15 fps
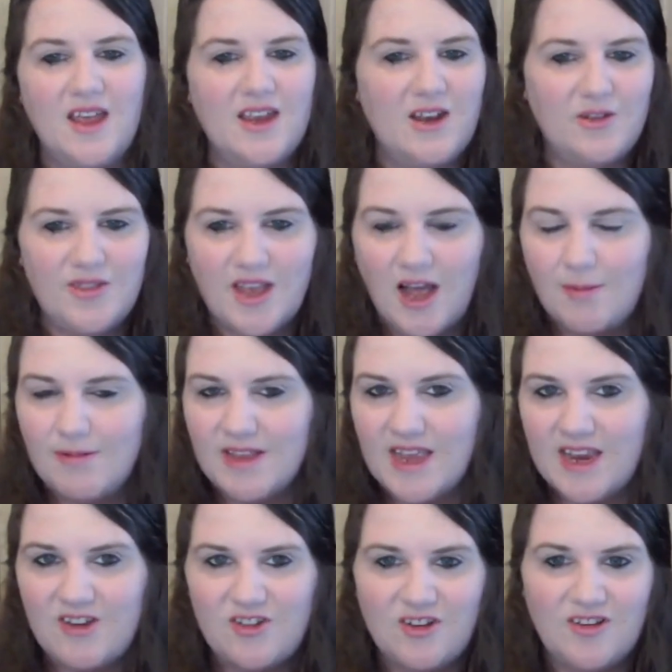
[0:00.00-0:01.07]
You know, the
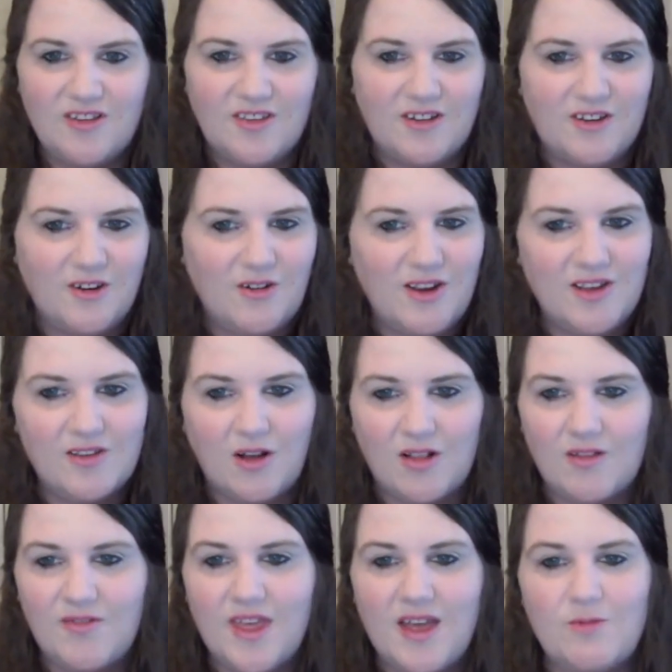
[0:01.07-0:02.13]
obligations, the duties,
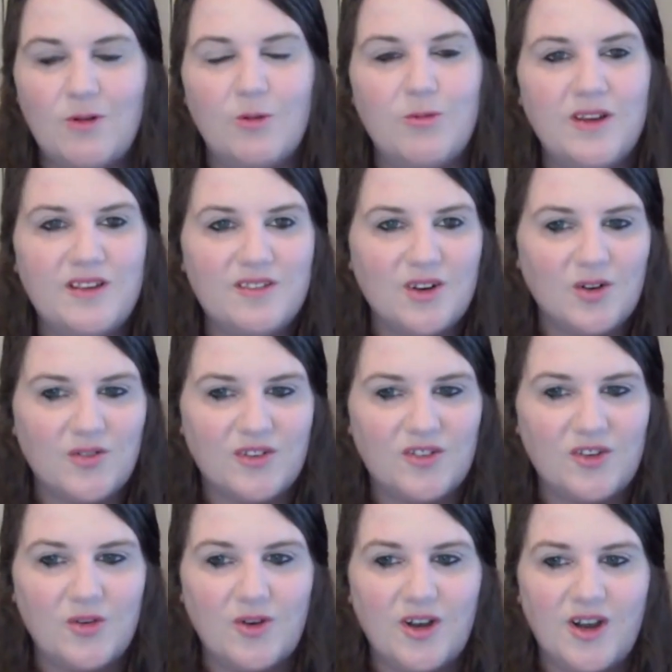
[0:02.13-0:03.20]
all of that will resurface
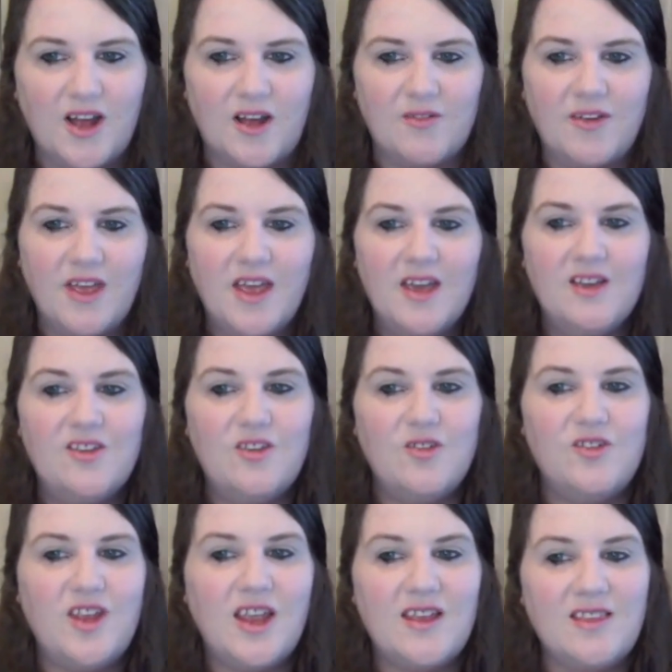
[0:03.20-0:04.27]
soon enough. So
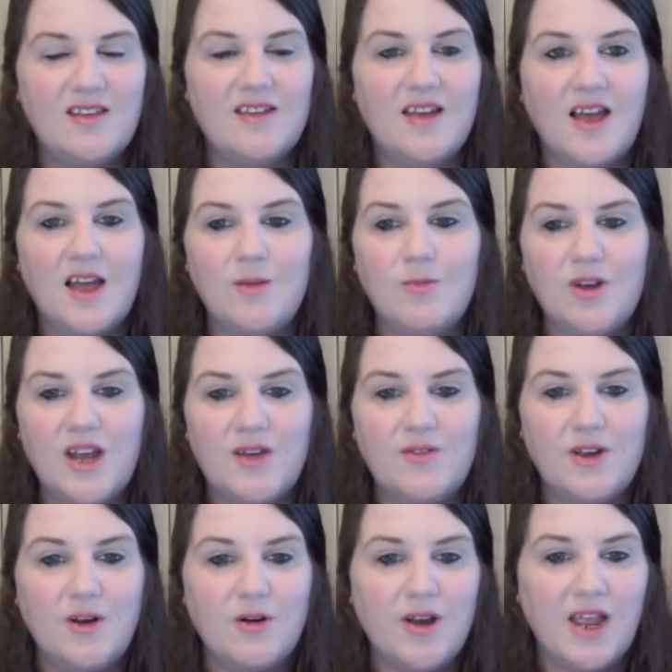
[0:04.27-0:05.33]
take the time
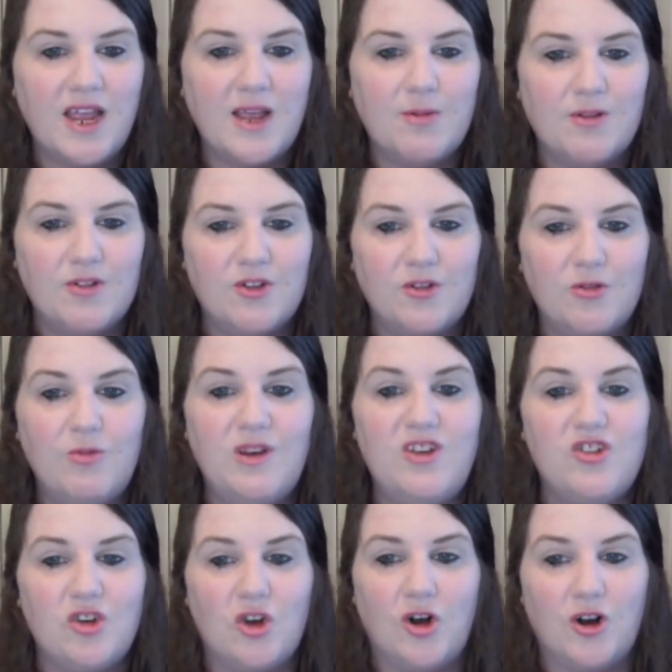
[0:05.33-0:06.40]
whenever you're able to
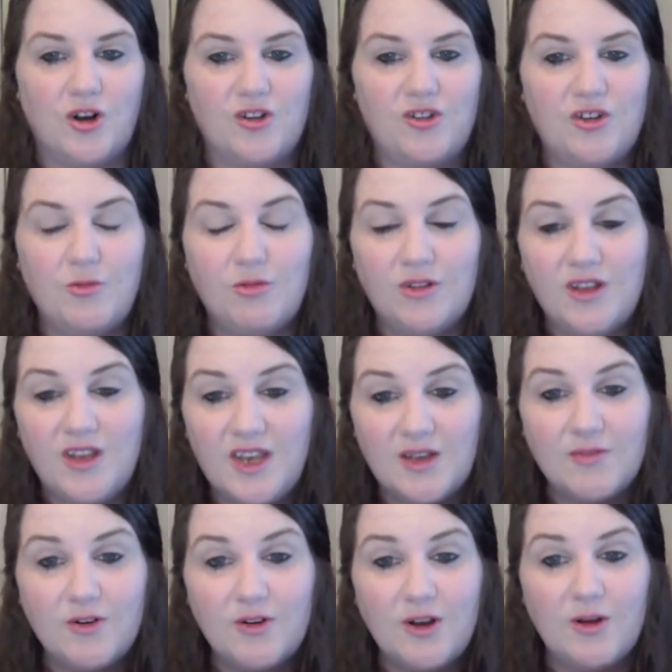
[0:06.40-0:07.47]
recharge. You will
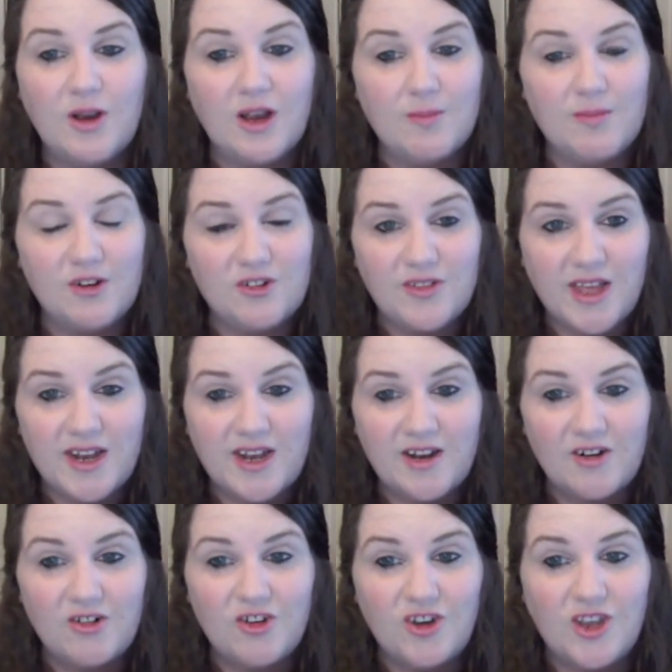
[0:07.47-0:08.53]
never know how much of that
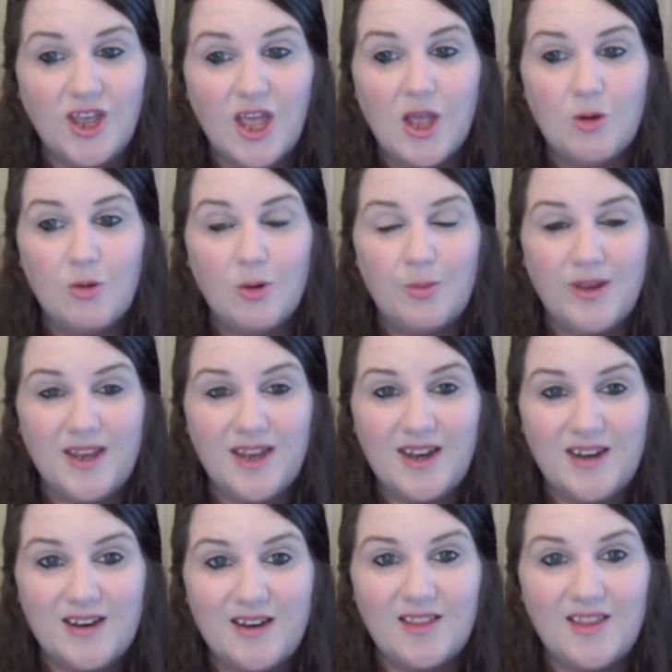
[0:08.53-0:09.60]
energy will be
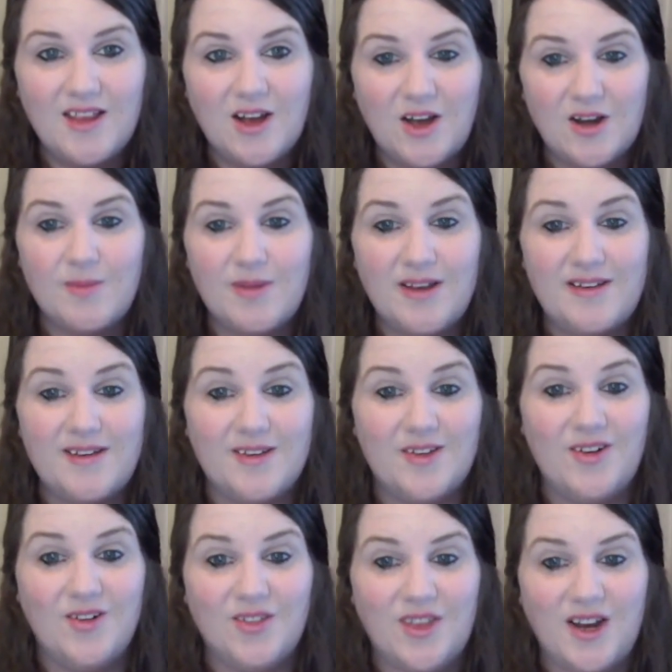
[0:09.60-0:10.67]
needed in the autumn until
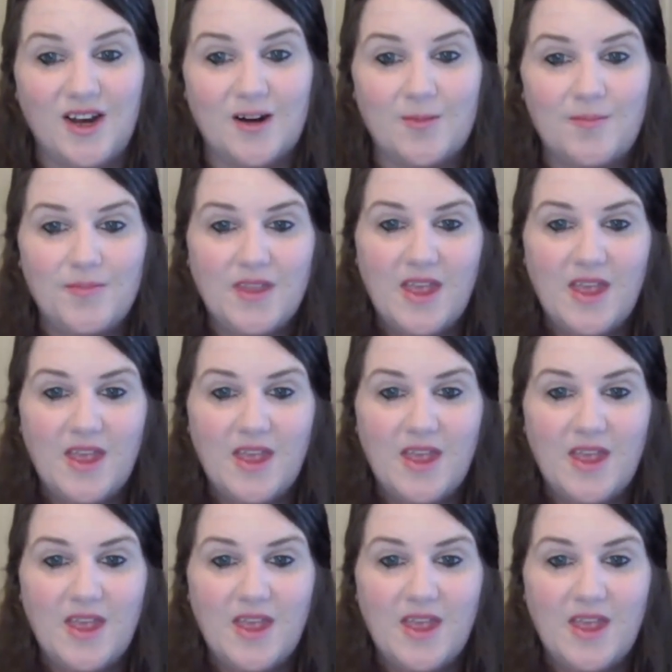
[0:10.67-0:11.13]
you're there.